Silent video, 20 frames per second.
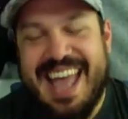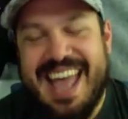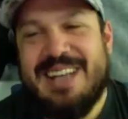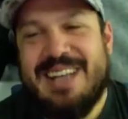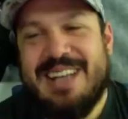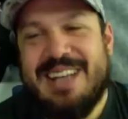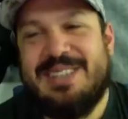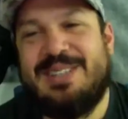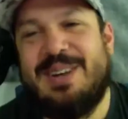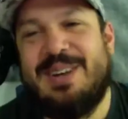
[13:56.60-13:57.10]

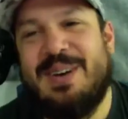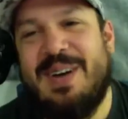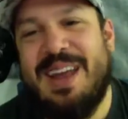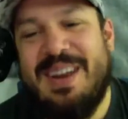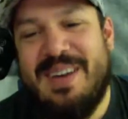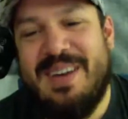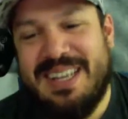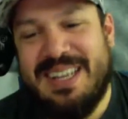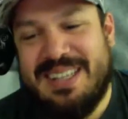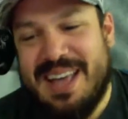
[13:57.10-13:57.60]
So,
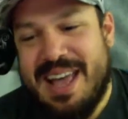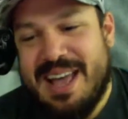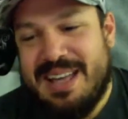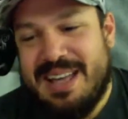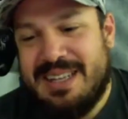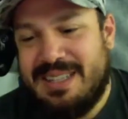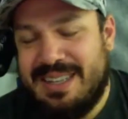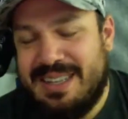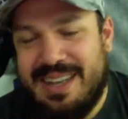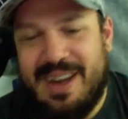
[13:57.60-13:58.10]
anyways,
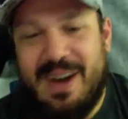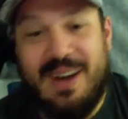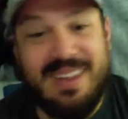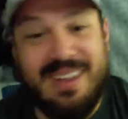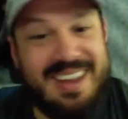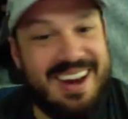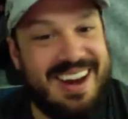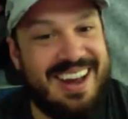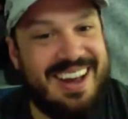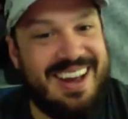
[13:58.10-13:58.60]
oh,
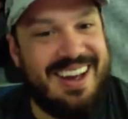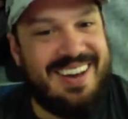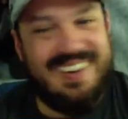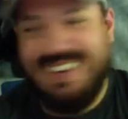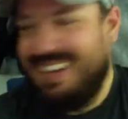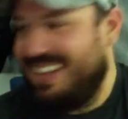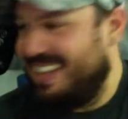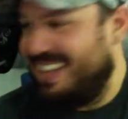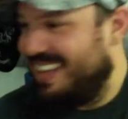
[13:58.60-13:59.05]
there you go.